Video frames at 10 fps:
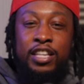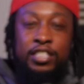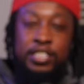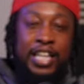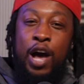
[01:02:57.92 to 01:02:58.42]

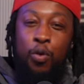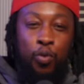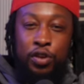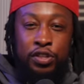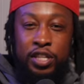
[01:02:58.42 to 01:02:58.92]
It's not
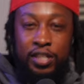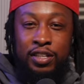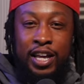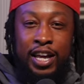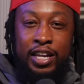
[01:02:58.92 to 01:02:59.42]
worth it.
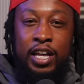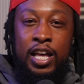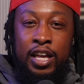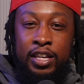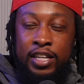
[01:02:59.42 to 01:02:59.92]
Like,
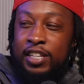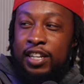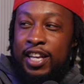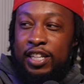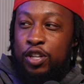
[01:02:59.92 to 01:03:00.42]
need to
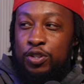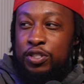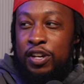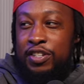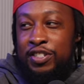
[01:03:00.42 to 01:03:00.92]
let those
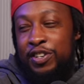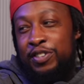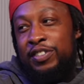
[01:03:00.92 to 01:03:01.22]
thoughts go.